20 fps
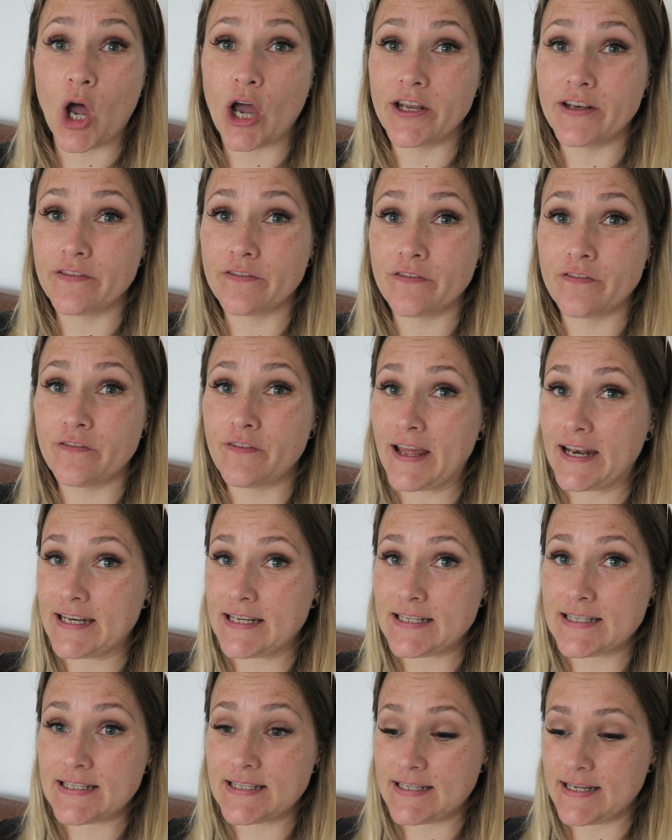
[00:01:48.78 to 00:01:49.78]
kind of
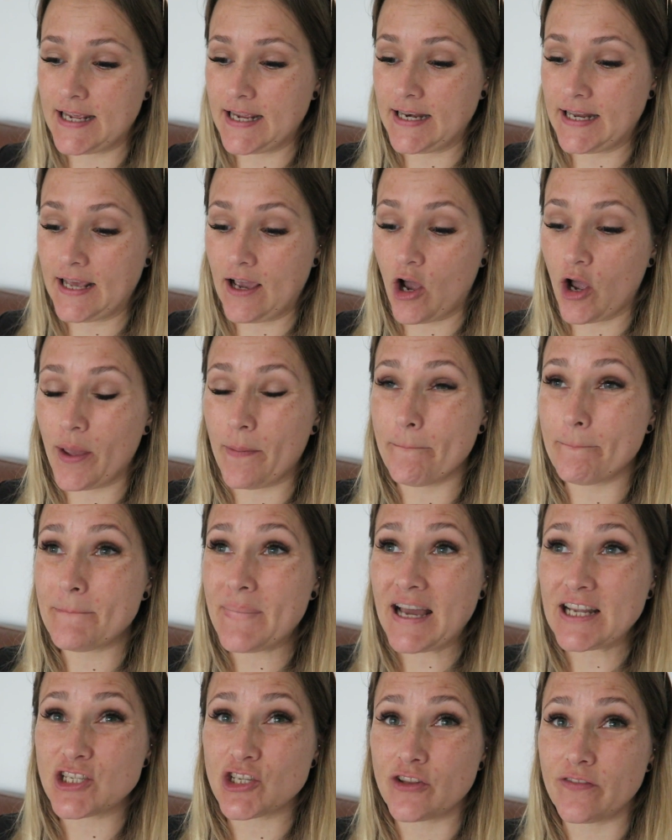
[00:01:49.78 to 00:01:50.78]
vent in it. I
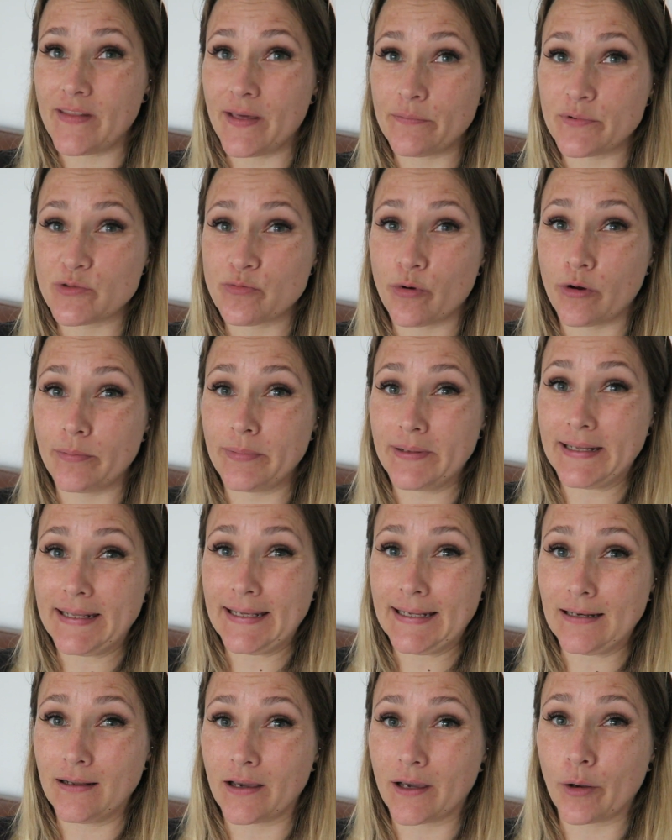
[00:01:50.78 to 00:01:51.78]
imagine there was
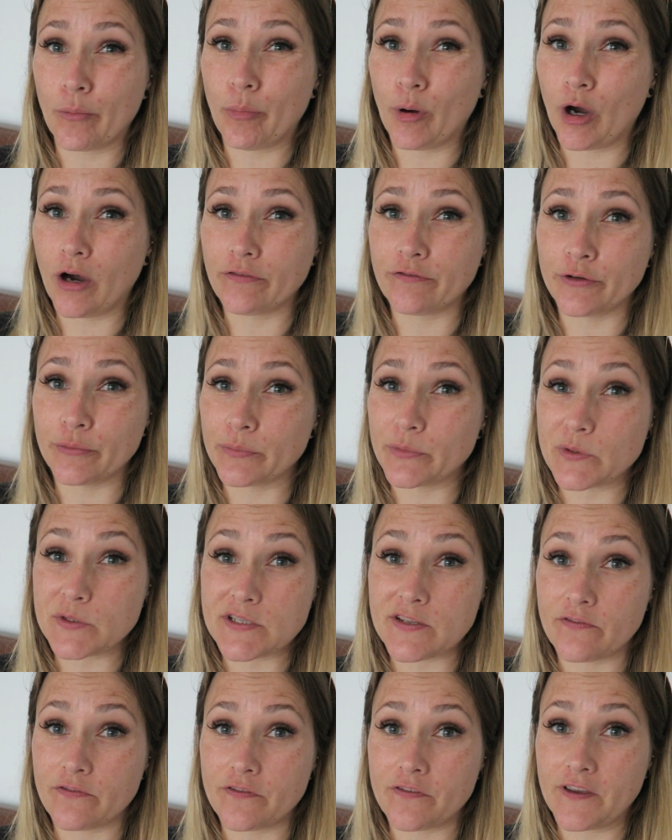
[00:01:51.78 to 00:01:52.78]
probably like a bathroom or
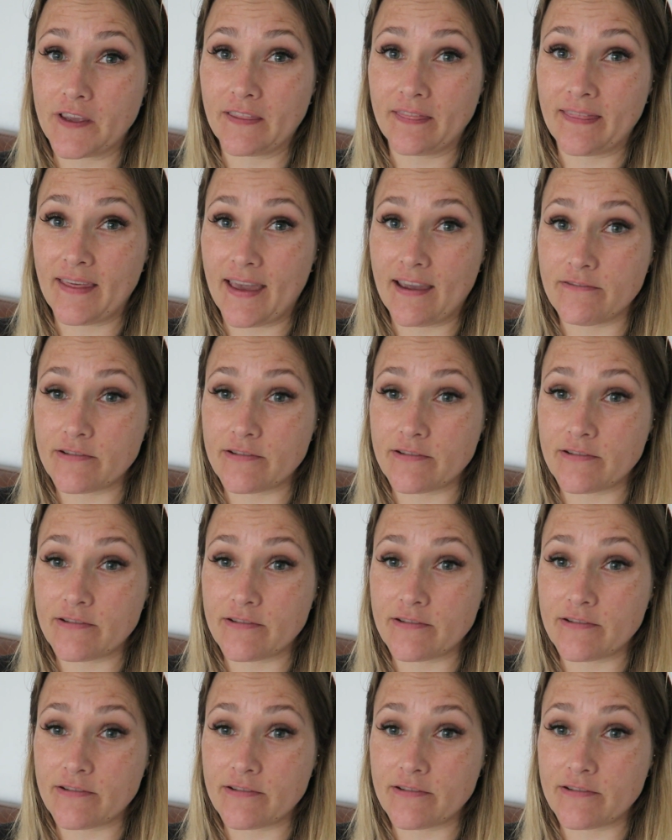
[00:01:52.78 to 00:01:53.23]
something there